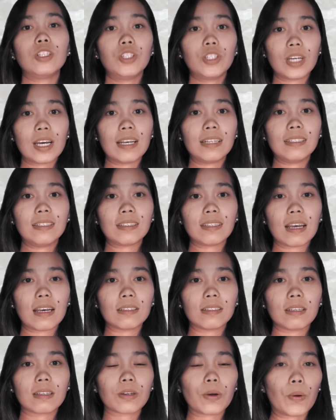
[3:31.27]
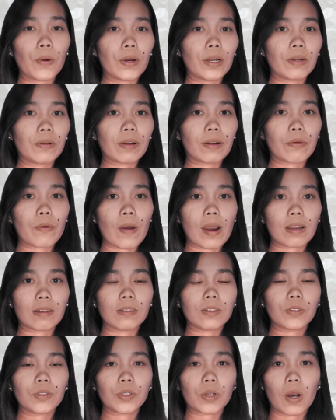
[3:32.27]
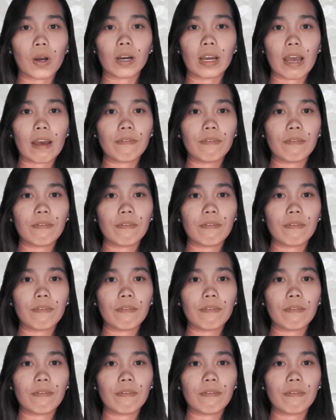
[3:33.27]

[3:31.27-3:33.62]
Just as a court requires strong